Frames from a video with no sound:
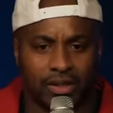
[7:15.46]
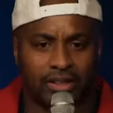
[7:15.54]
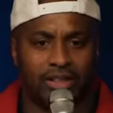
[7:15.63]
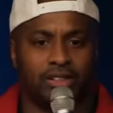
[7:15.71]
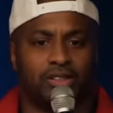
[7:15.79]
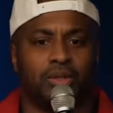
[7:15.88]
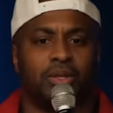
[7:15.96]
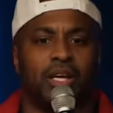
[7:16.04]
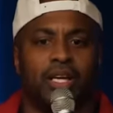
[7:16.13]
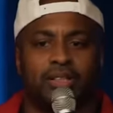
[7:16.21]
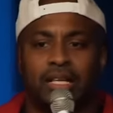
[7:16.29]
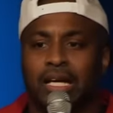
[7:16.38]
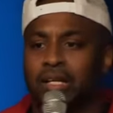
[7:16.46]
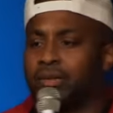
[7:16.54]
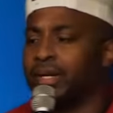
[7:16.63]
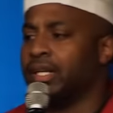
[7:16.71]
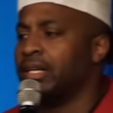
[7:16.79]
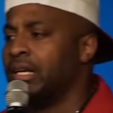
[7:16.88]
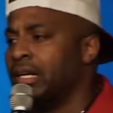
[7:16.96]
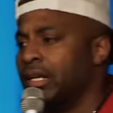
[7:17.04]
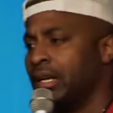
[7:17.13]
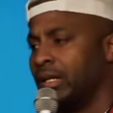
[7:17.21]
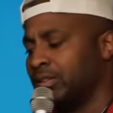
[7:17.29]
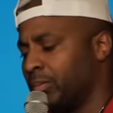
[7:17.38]
things that you can't tolerate.
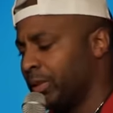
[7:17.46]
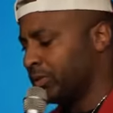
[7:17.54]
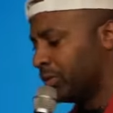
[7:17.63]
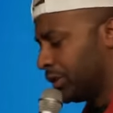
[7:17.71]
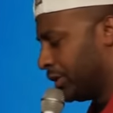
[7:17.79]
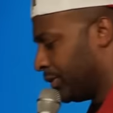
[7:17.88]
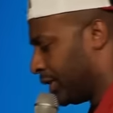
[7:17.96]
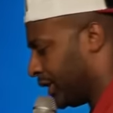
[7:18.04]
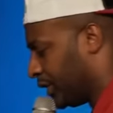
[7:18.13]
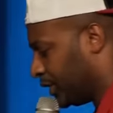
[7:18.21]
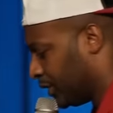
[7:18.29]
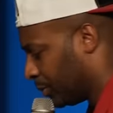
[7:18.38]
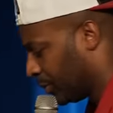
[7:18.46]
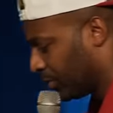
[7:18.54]
That's what makes for a good relationship. If